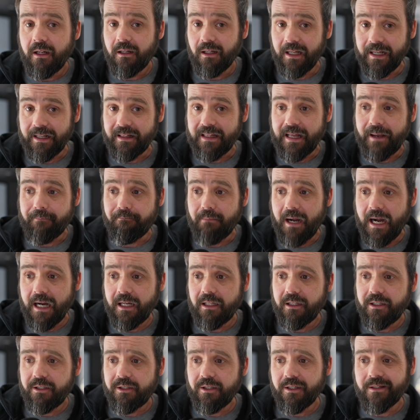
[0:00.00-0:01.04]
like that
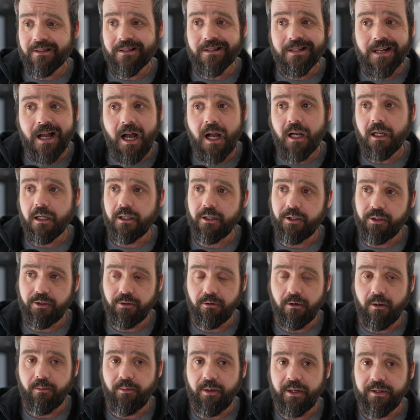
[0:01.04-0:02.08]
mileage, it's not going to
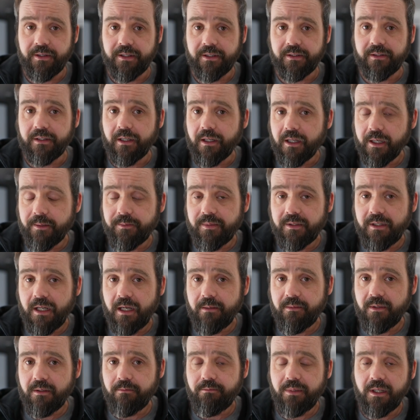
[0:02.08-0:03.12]
show up on this income
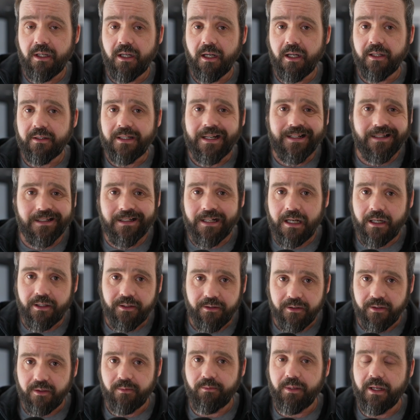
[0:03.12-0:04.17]
statement because I didn't
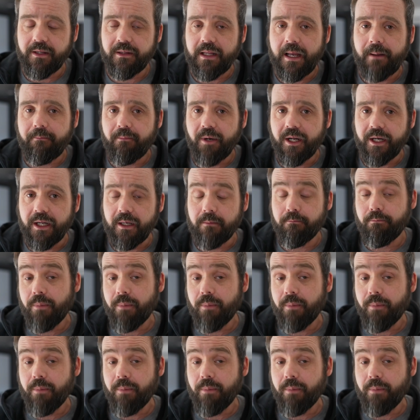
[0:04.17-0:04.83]
actually spend that money,